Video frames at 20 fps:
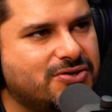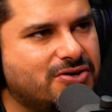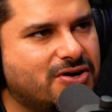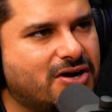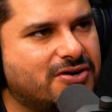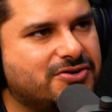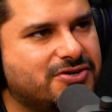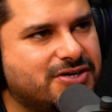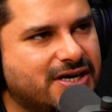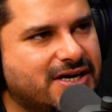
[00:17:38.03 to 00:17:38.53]

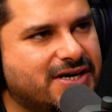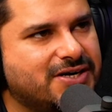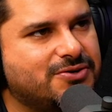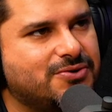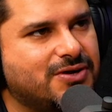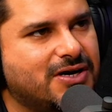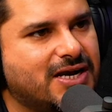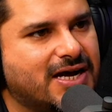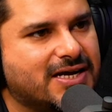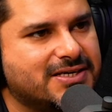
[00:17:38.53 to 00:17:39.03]
not really
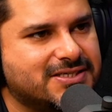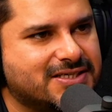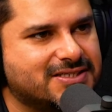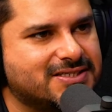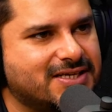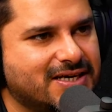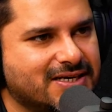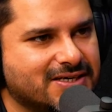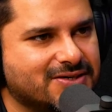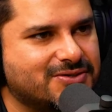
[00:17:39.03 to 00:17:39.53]
to a large
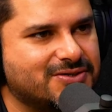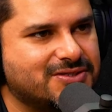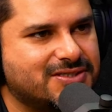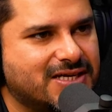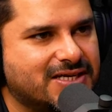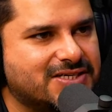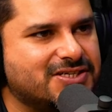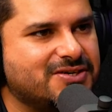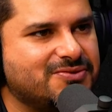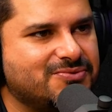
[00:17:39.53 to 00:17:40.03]
extent because
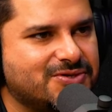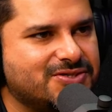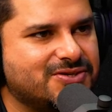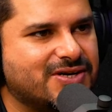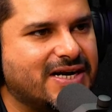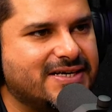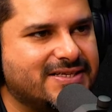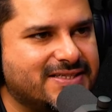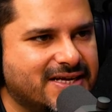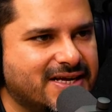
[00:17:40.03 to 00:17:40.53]
Sachin was
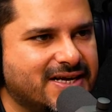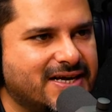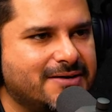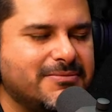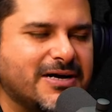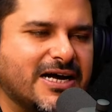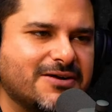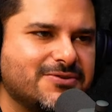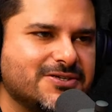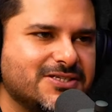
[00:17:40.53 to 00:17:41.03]
right there, and
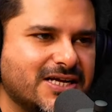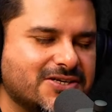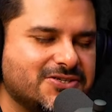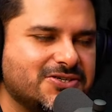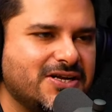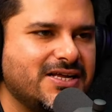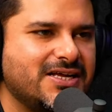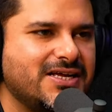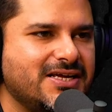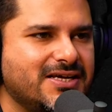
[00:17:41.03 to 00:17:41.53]
Matt was
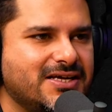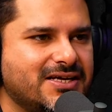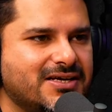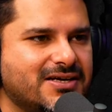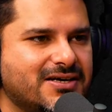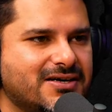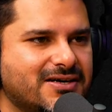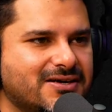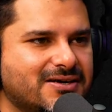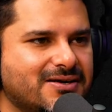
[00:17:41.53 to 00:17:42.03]
actually
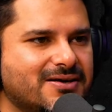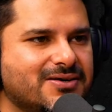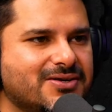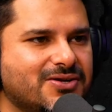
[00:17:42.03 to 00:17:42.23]
uh,